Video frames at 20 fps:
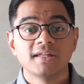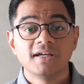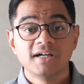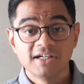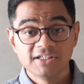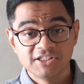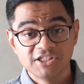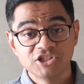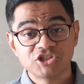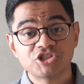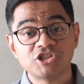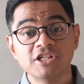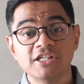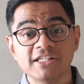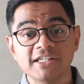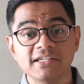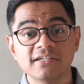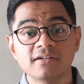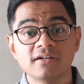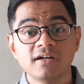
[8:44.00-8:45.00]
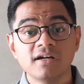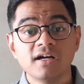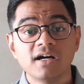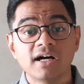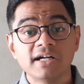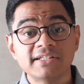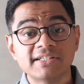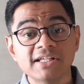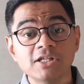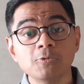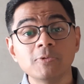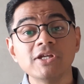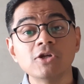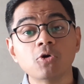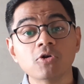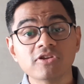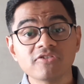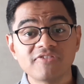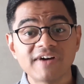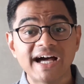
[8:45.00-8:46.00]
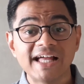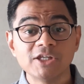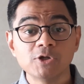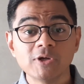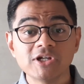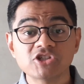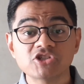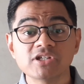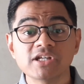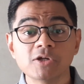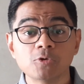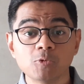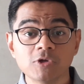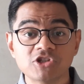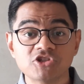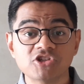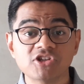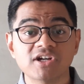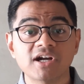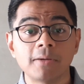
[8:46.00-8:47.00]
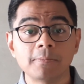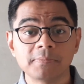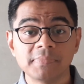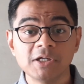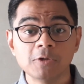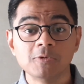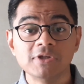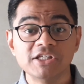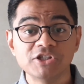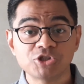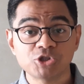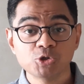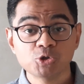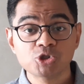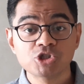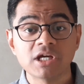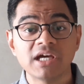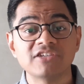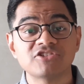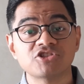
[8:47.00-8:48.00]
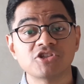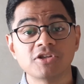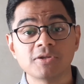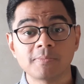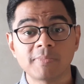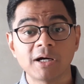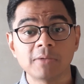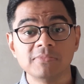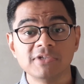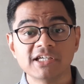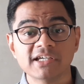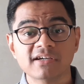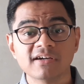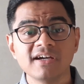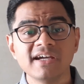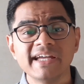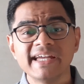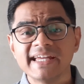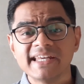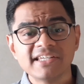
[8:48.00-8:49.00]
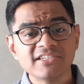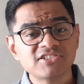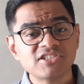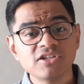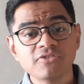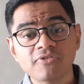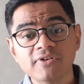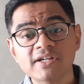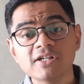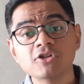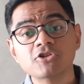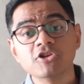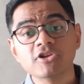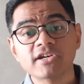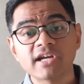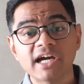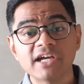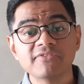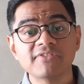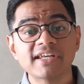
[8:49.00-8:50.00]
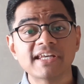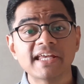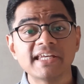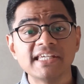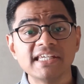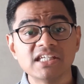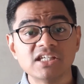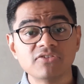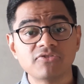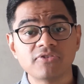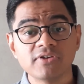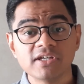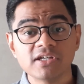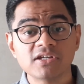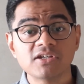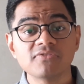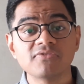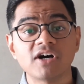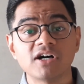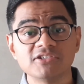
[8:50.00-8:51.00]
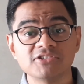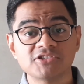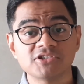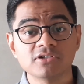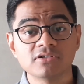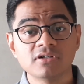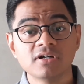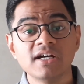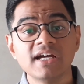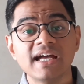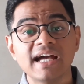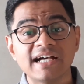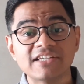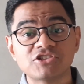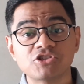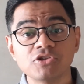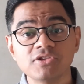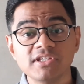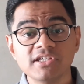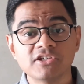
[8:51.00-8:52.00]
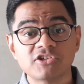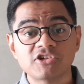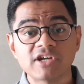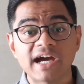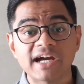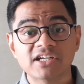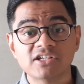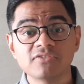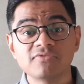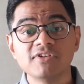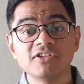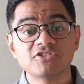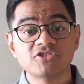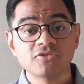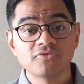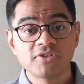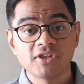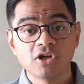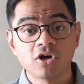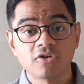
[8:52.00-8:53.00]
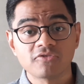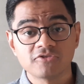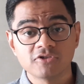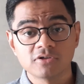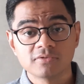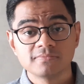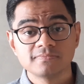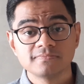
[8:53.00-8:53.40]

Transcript: Additionally, until we know the valuation at which the company will issue shares to the public, it is difficult to arrive at any definitive answer as to the attractiveness of the offer.